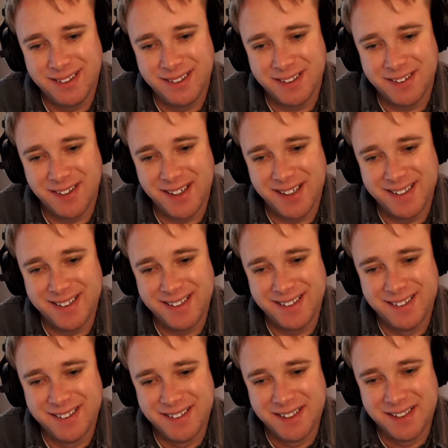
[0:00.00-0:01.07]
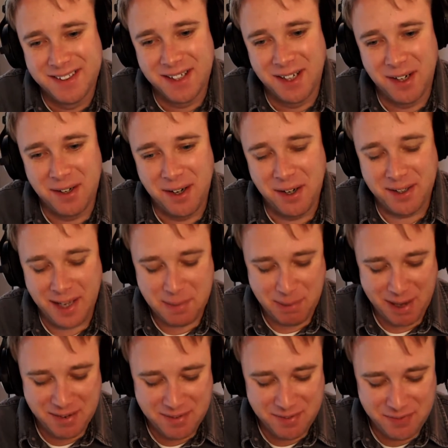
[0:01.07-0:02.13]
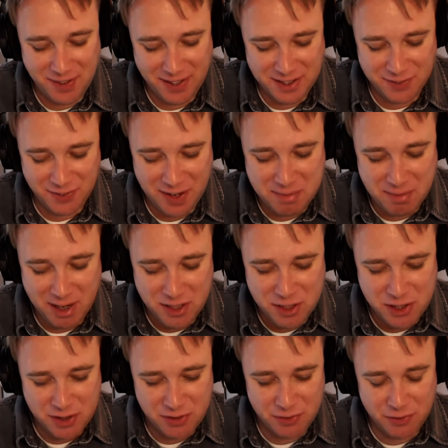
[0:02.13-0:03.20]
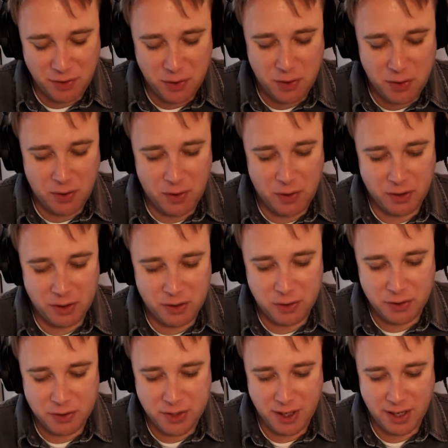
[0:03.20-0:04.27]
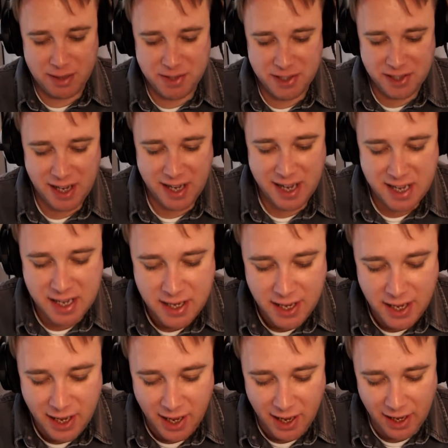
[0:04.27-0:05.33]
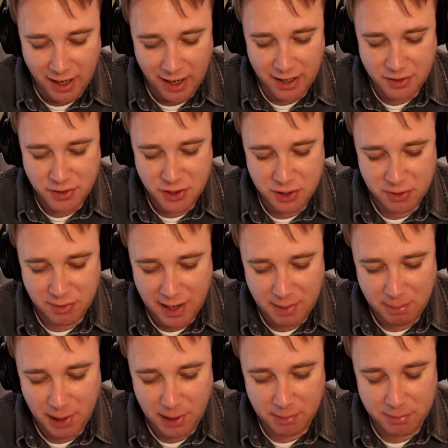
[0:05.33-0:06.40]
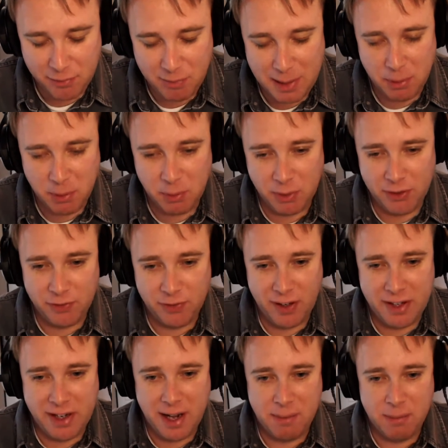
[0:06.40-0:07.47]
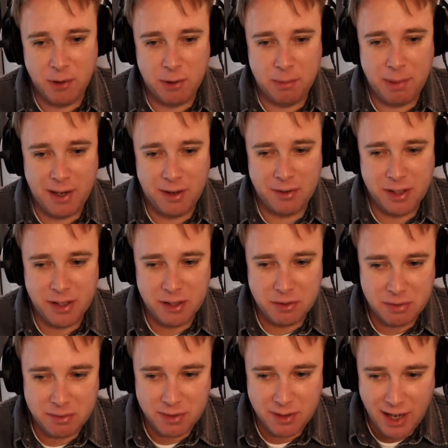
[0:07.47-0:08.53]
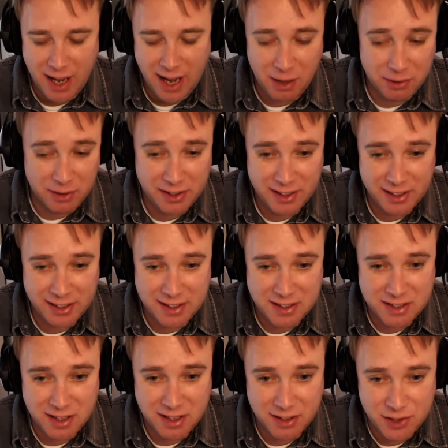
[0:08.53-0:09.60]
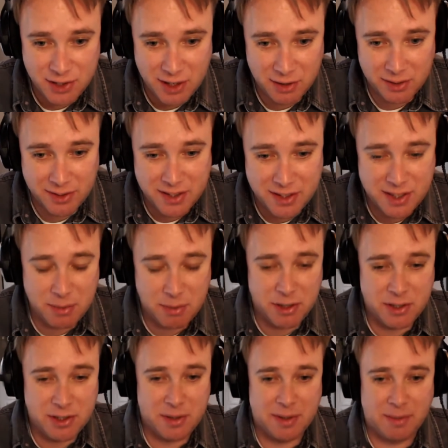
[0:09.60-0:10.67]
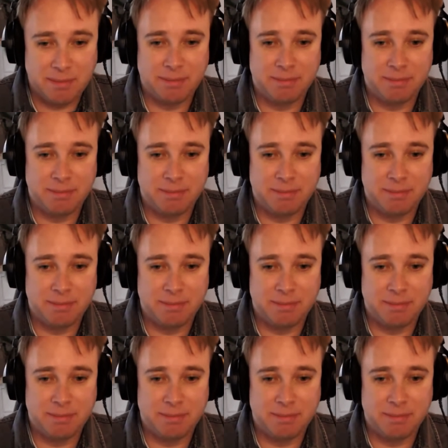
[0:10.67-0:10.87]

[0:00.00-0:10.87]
Great. Okay, Ben, thanks very much for your time today. Just to wrap up, if people want to find out more about you, how can they get in touch? How can they see what you're doing?